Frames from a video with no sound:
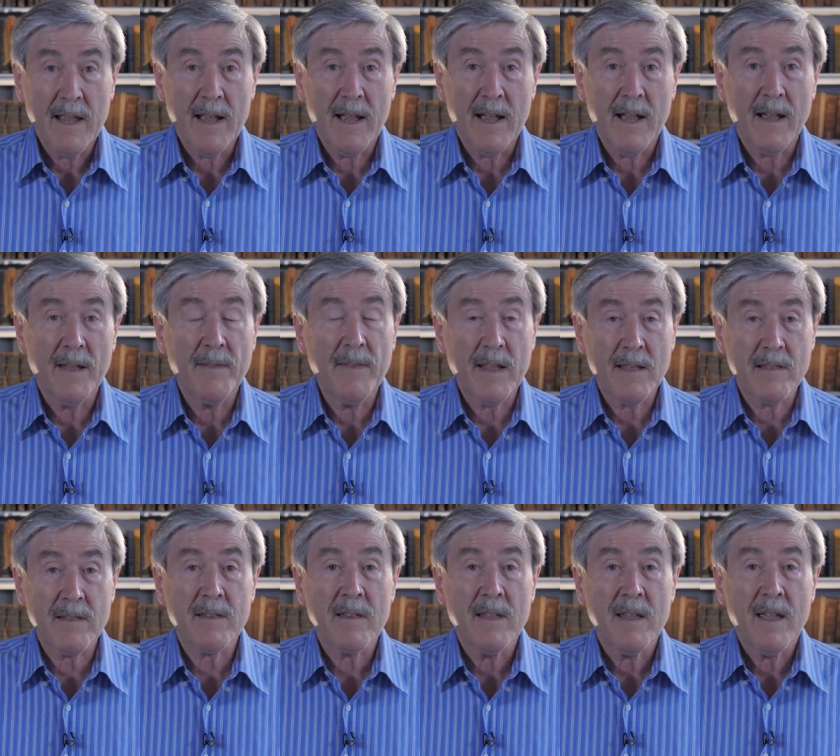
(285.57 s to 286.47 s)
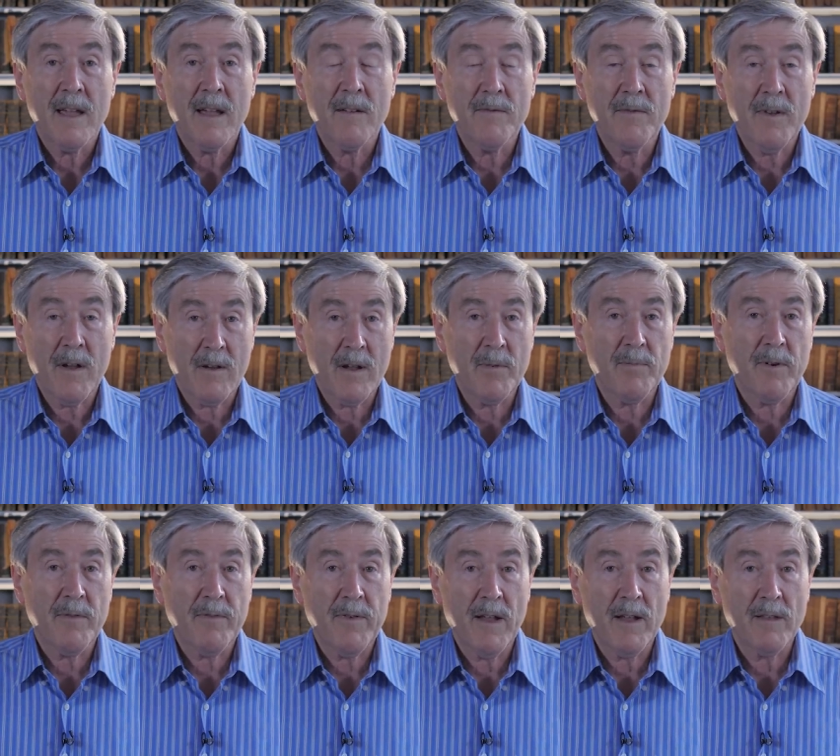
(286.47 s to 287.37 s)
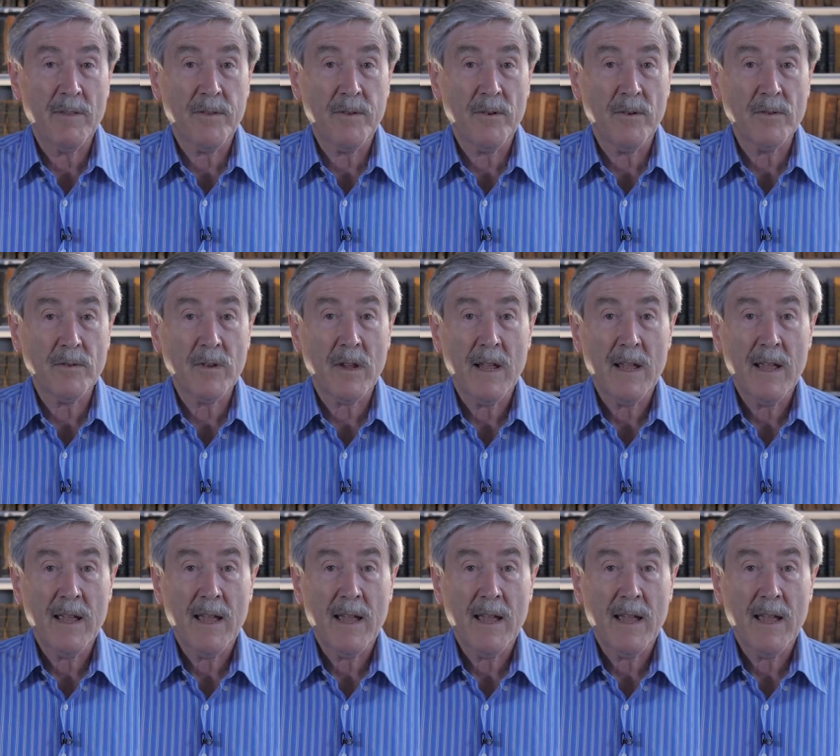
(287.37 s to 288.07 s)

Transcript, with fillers: Uh, and that's a very profound thought.